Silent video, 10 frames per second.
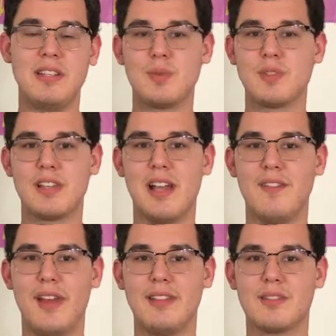this was kind
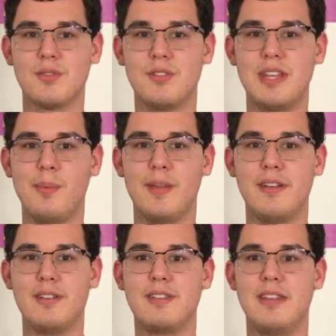of like the screw tape
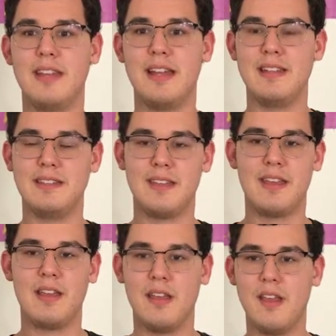letters in that it's
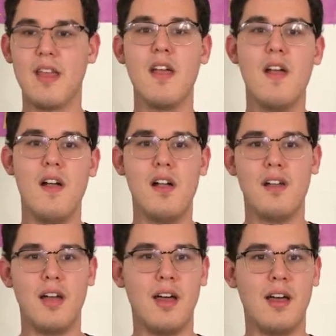like
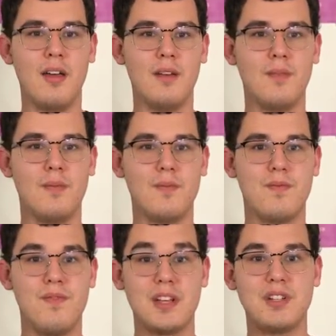a
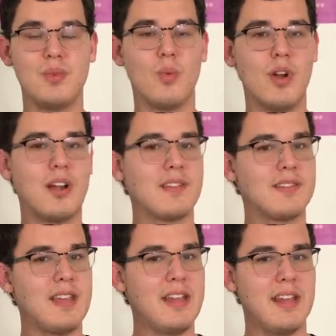fiction work
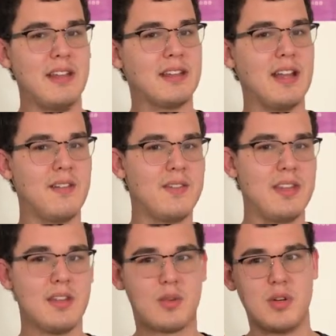set in kind of
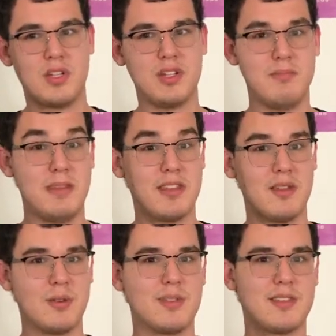the Christian
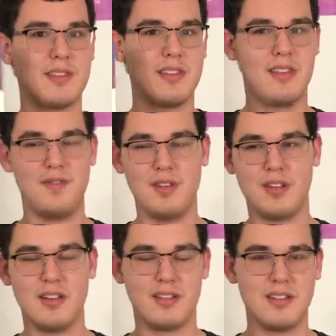mythos, if you
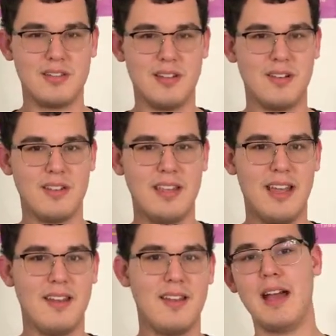can consider it that.